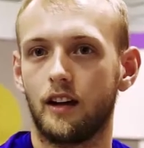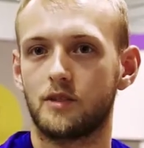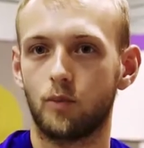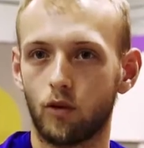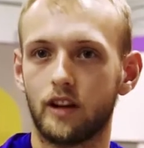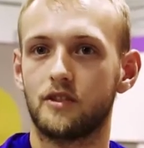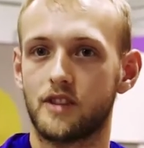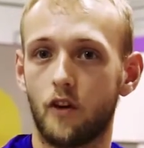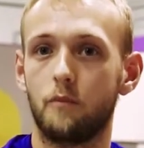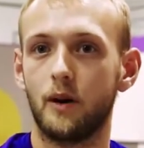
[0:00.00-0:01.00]
exploring it
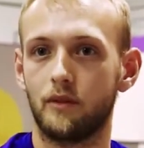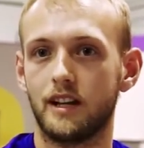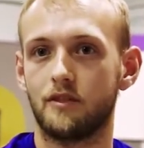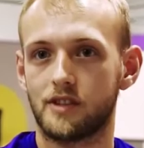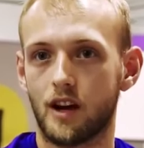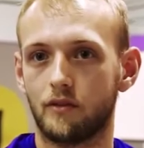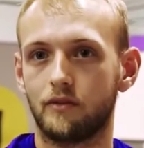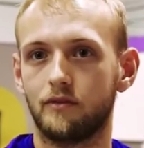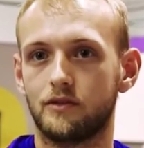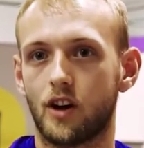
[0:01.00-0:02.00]
yourself, building it yourself.
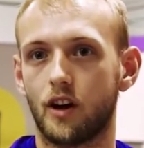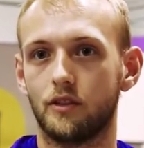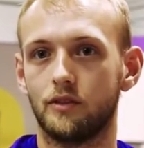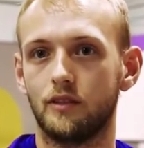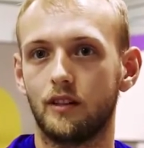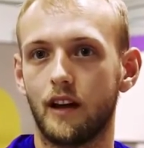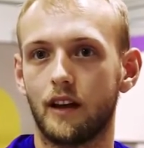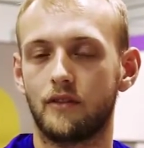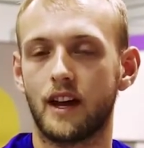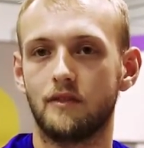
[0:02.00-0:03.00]
So
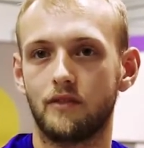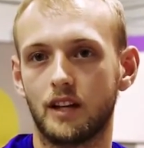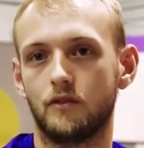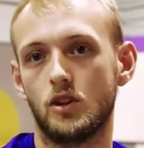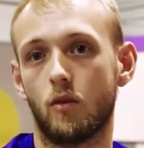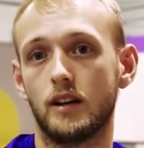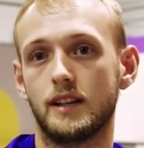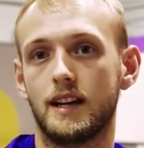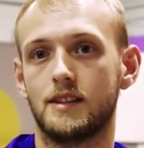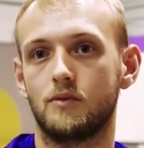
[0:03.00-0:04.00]
if they can think of new
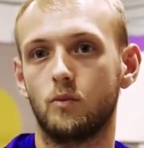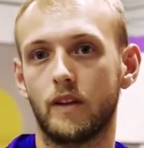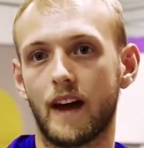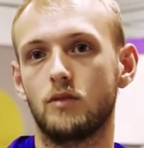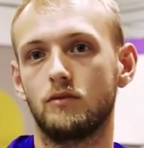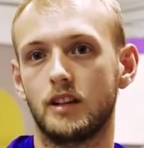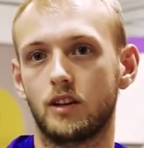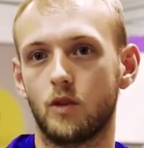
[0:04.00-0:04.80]
ideas without the